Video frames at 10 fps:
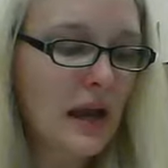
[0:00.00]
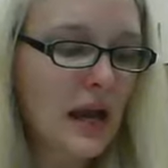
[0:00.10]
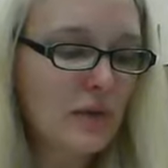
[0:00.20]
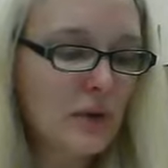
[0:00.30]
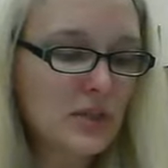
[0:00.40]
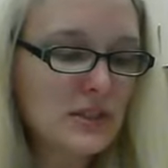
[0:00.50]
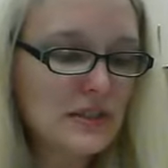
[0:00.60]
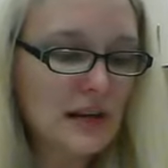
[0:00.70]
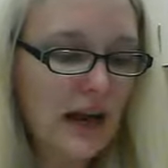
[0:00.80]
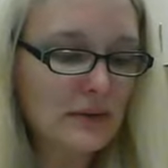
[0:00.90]
If you are
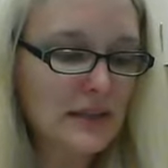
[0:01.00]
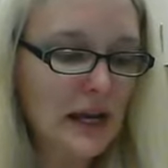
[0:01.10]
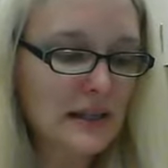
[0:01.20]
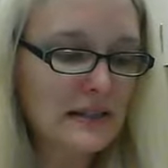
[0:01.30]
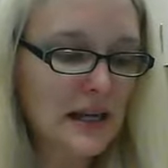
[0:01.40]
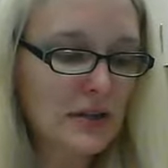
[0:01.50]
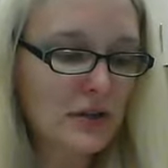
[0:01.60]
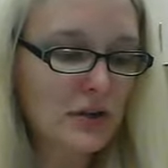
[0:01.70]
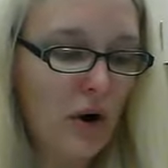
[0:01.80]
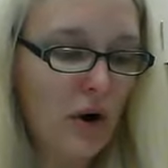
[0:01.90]
stuck outside, stay in
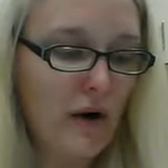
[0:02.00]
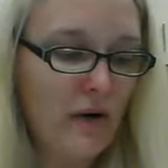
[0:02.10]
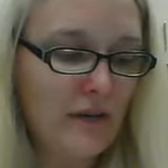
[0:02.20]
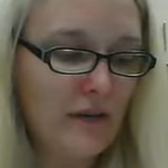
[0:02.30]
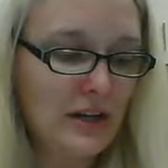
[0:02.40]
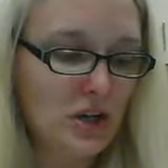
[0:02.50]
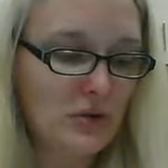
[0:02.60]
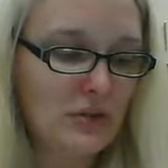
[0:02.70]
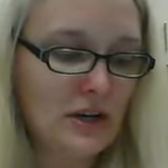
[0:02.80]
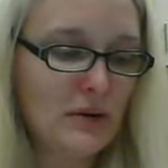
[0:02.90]
your car or find
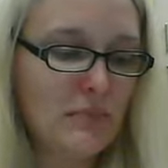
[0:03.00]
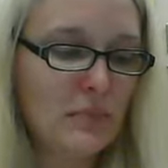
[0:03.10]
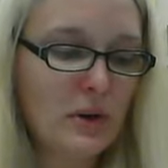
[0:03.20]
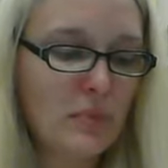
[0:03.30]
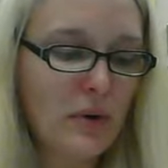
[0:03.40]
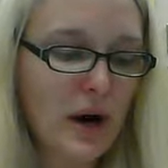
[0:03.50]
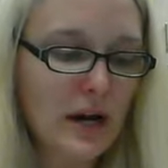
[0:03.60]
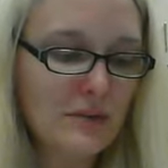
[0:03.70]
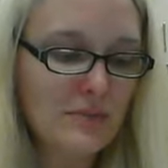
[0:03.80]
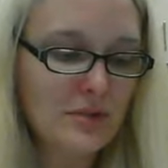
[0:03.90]
shelter. Put a bright
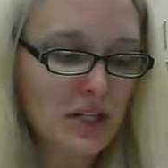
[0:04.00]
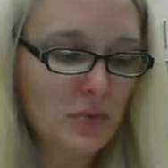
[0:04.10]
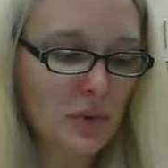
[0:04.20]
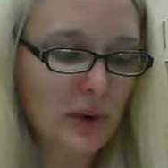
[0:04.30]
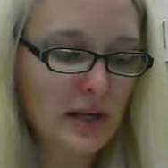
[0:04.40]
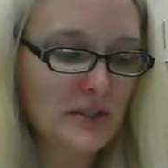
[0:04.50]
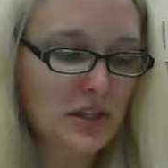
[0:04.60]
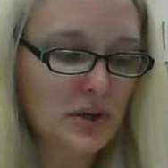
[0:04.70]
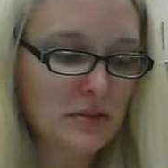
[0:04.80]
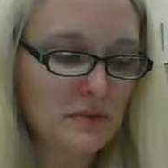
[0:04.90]
object where
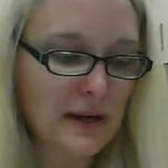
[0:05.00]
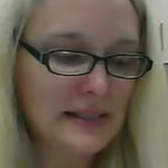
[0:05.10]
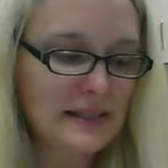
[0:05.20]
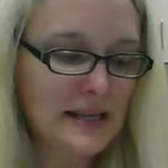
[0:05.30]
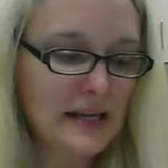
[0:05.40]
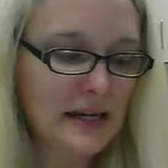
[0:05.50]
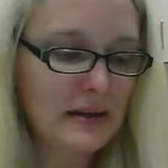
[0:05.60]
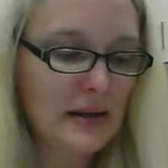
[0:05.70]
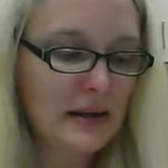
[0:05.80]
rescuers might see it.